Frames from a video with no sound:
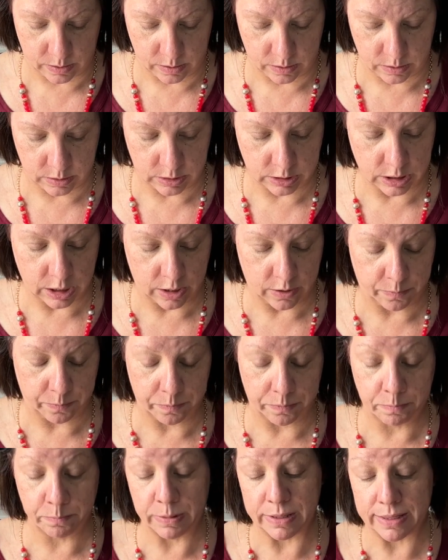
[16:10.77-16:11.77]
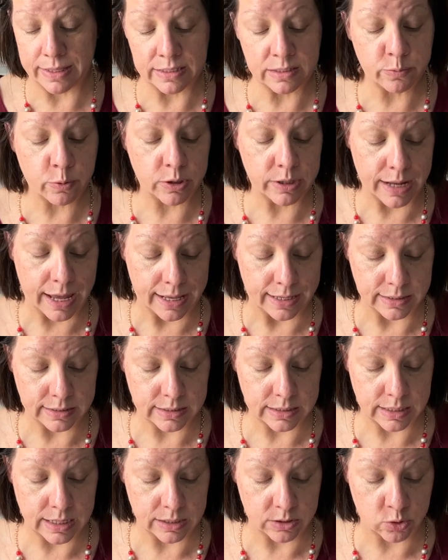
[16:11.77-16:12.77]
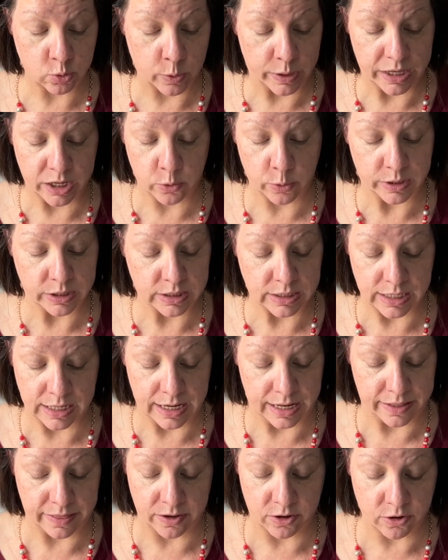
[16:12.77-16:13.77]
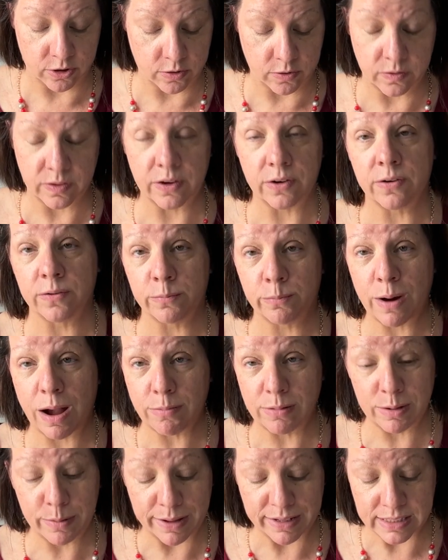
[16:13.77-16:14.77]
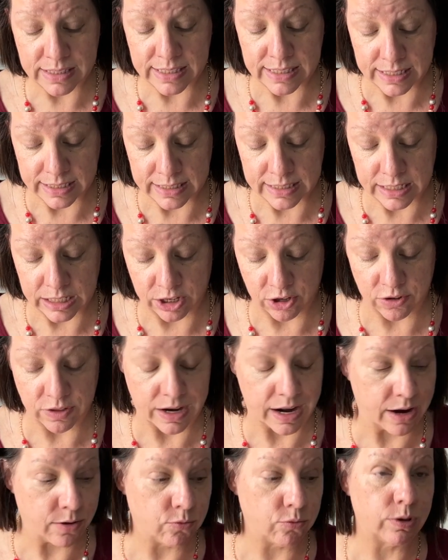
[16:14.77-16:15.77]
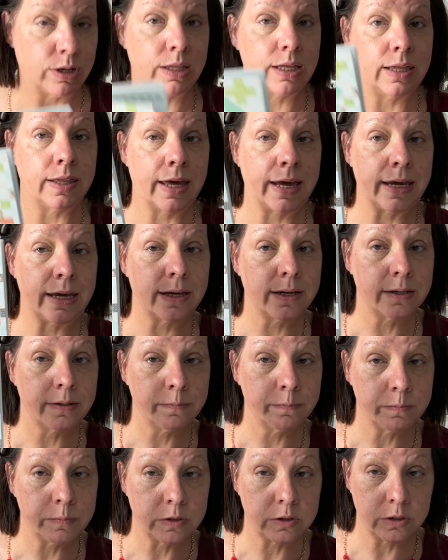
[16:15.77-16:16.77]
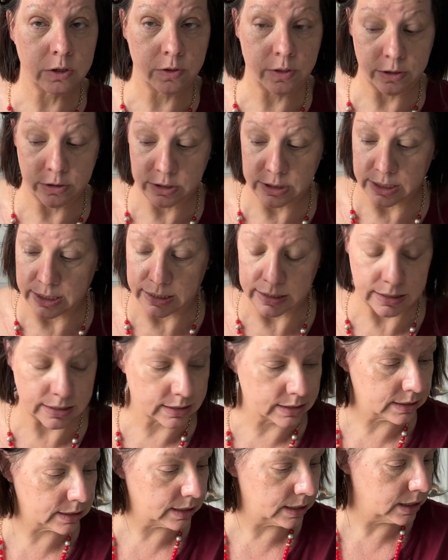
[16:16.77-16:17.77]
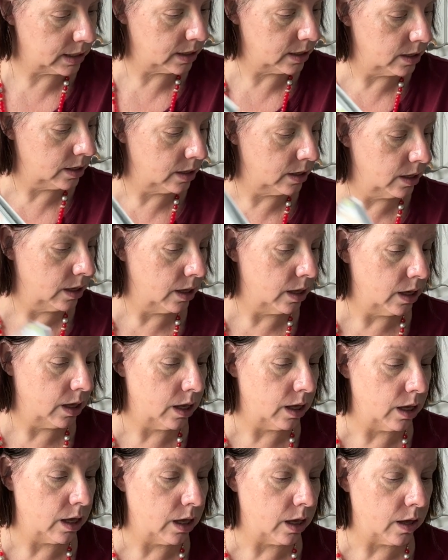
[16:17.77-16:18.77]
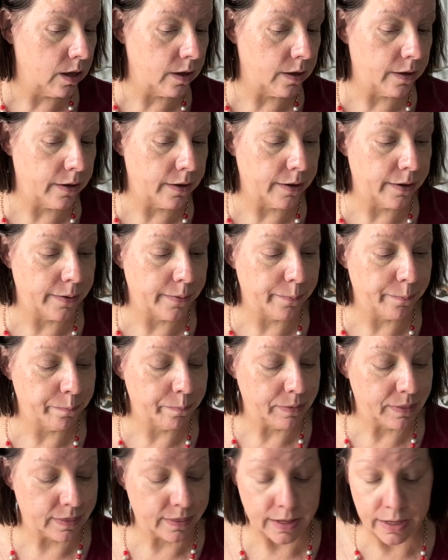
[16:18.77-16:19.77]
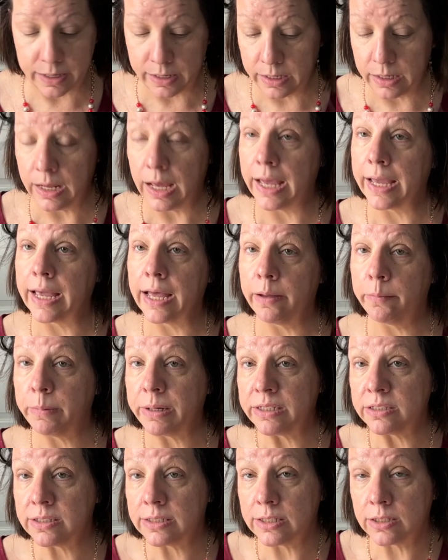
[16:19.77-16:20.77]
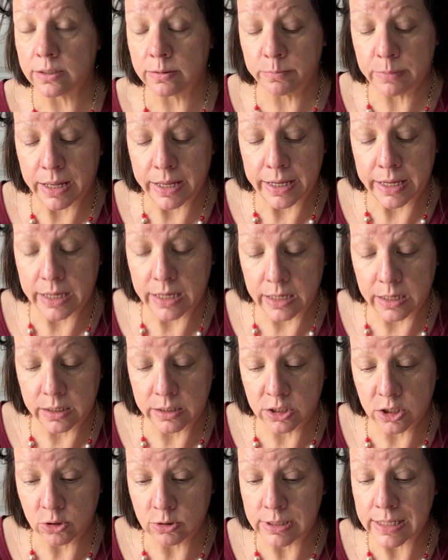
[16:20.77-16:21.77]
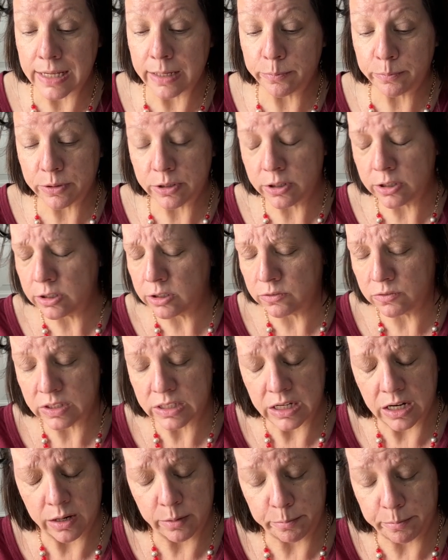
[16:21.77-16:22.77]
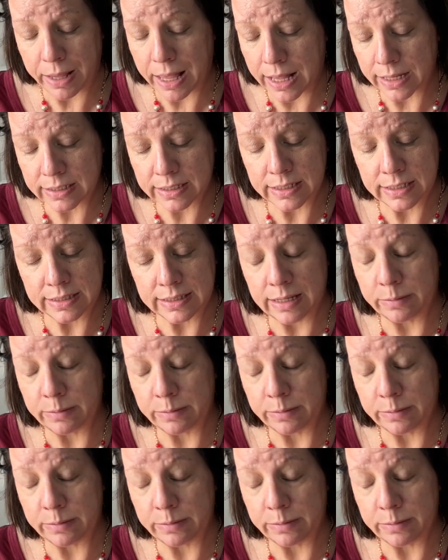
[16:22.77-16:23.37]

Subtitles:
So, but this one has 20 quilts in it, and there are probably about 6 in here that I really like. So there's this. Then I got my Sew sampler. You've seen unboxings.